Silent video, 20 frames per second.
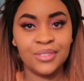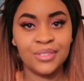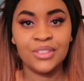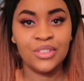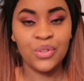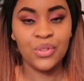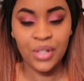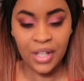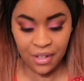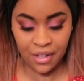
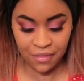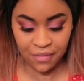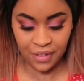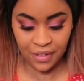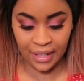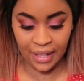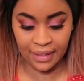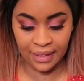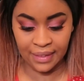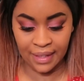you can't
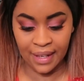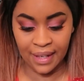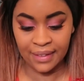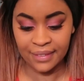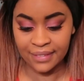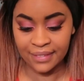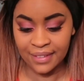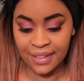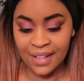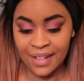forget that.
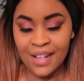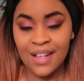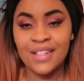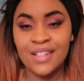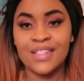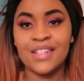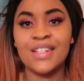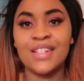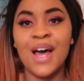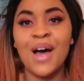
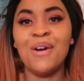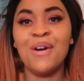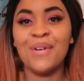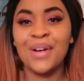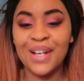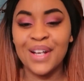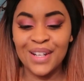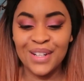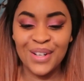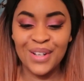So now
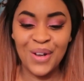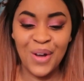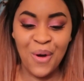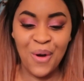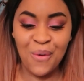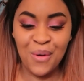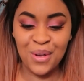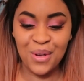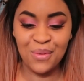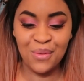we're gonna
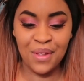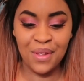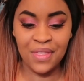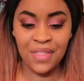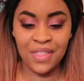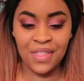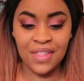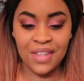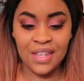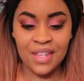go in
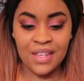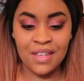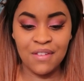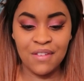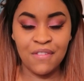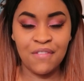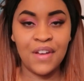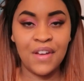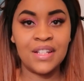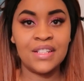with the
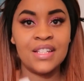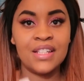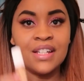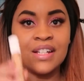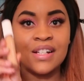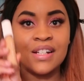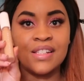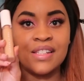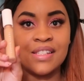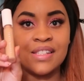Fenty
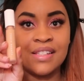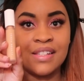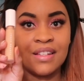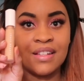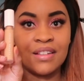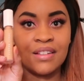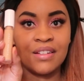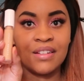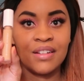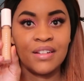
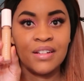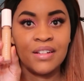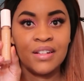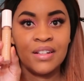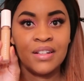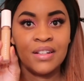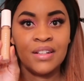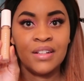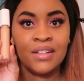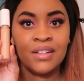Concealer.
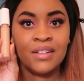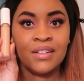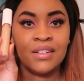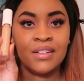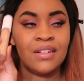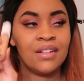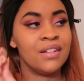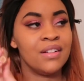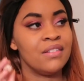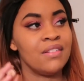
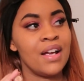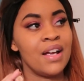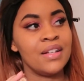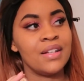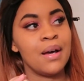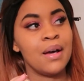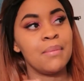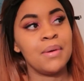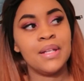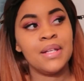Right
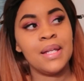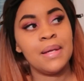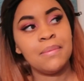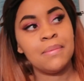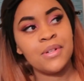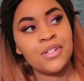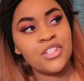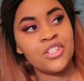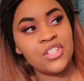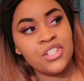now my
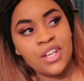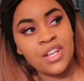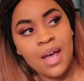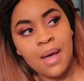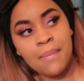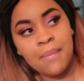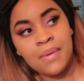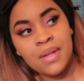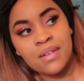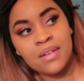neighbor is
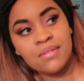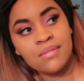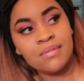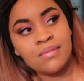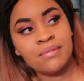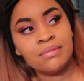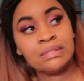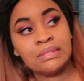jamming.